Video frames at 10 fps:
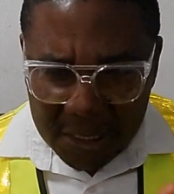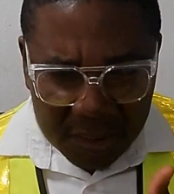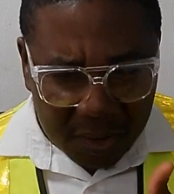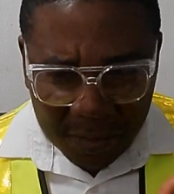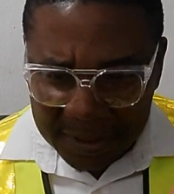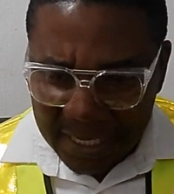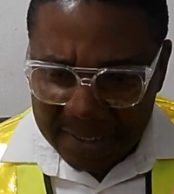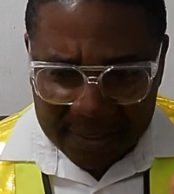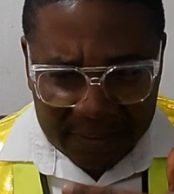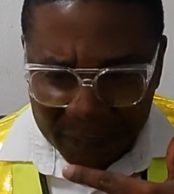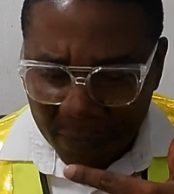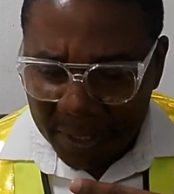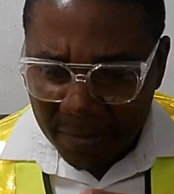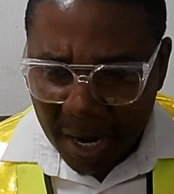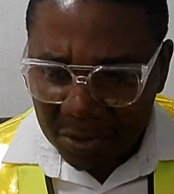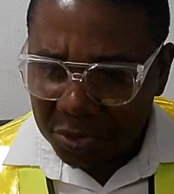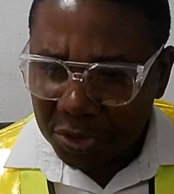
substances from the mouth, you